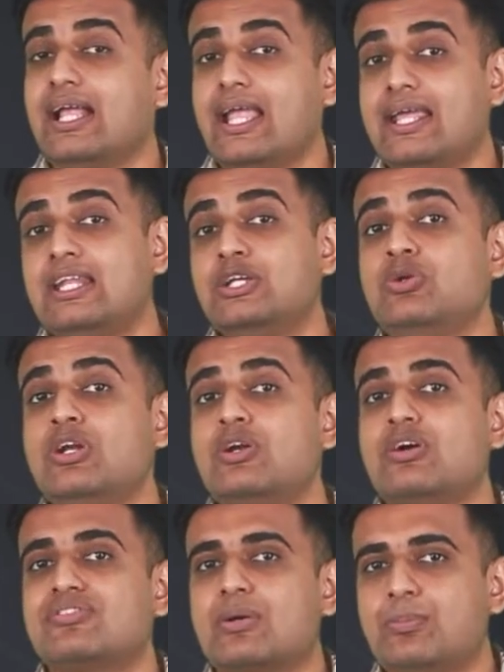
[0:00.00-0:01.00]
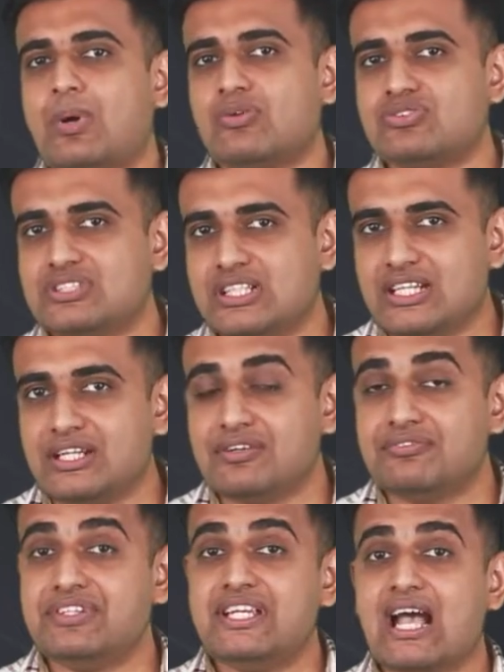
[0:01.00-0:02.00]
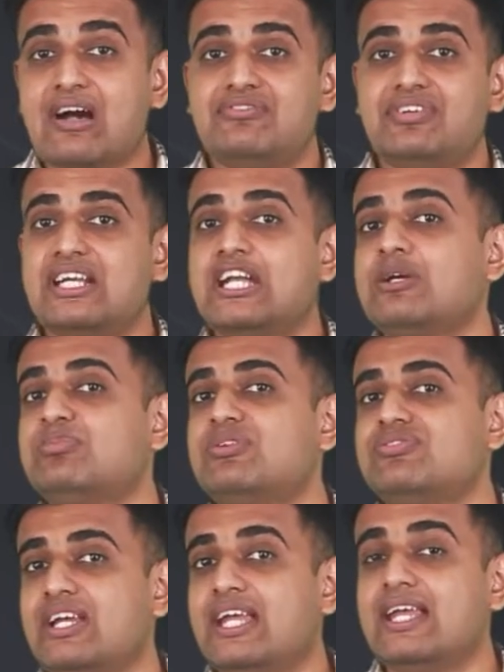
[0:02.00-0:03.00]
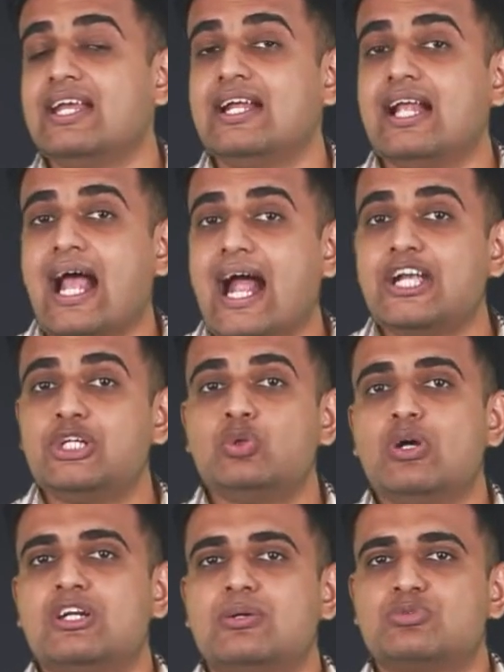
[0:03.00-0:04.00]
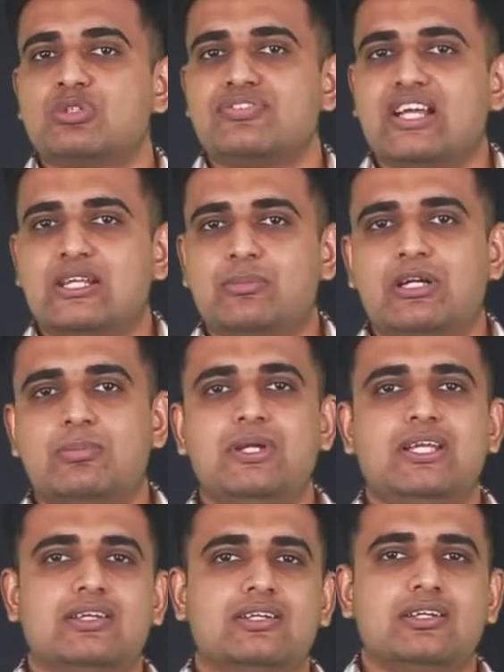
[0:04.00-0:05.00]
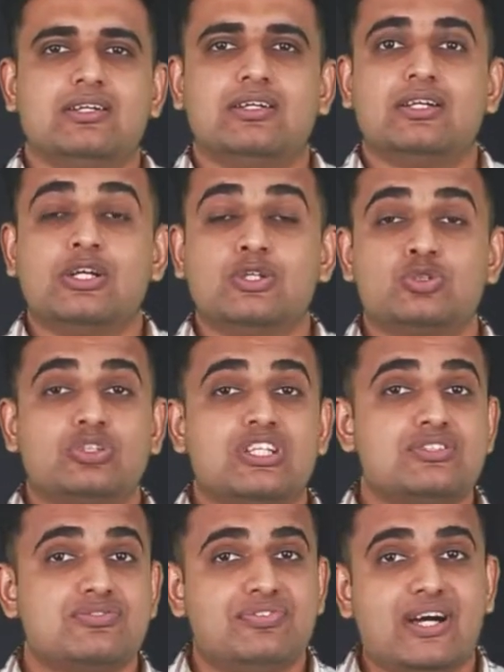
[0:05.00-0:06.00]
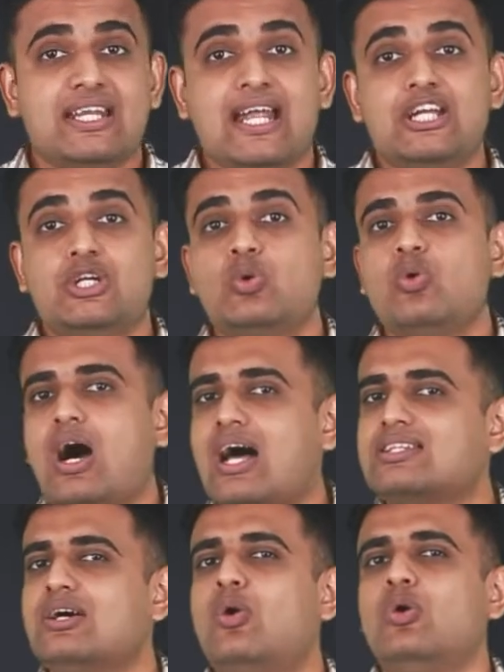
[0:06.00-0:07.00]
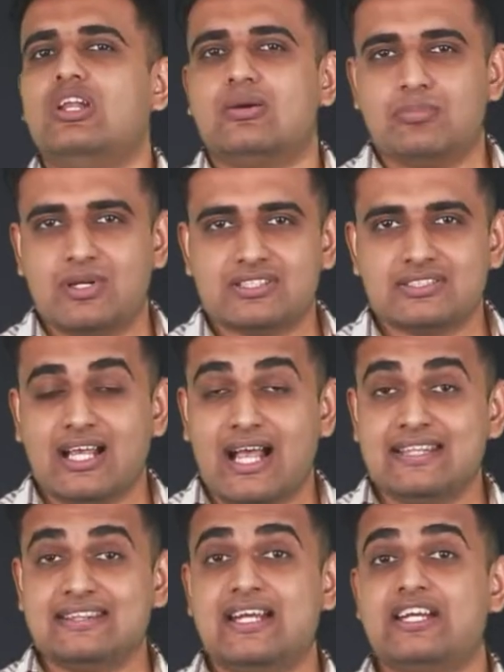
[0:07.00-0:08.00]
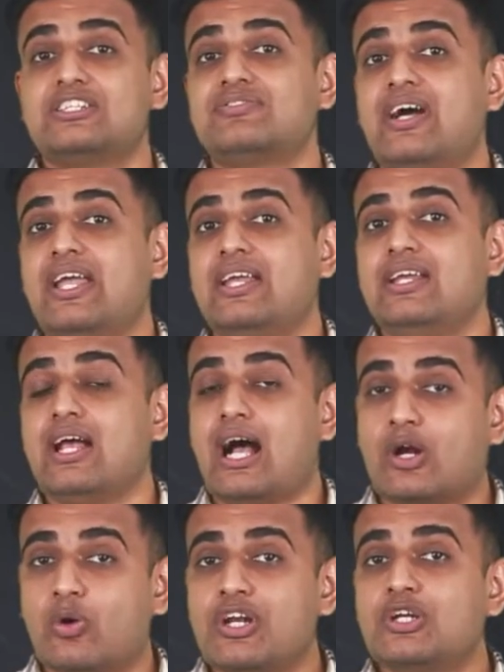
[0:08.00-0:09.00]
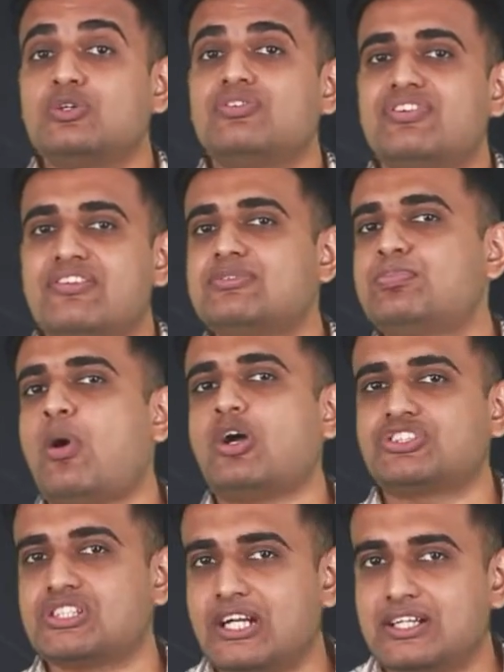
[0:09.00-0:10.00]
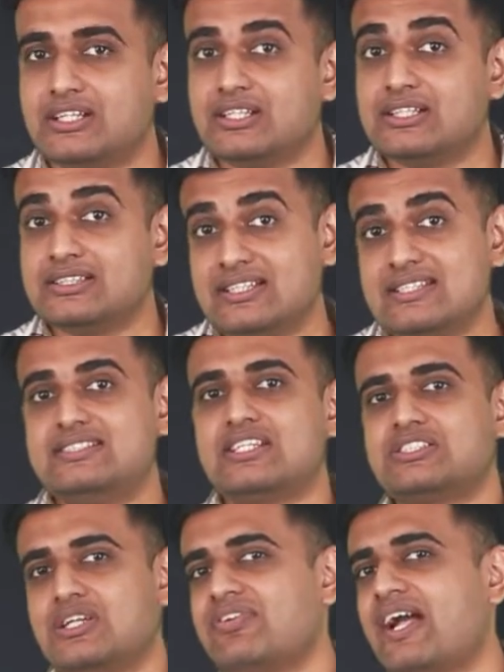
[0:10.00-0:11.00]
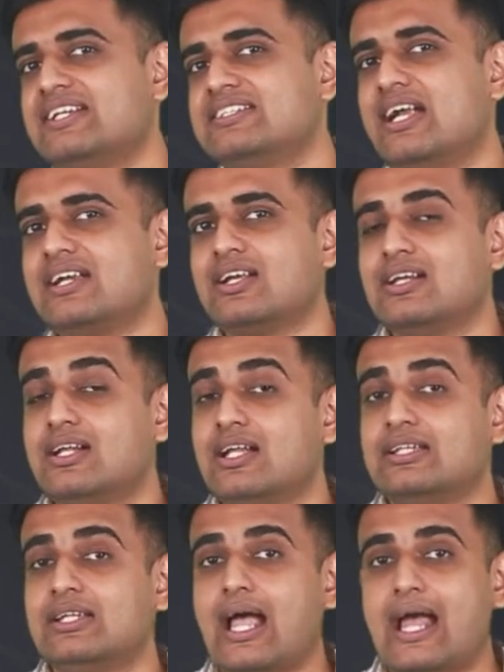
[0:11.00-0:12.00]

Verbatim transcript: in a unit of compound C, we have one atom of A and two atoms of element B. So this 1 and 2 are the whole number. And that is why, according to fifth postulate, this justified that the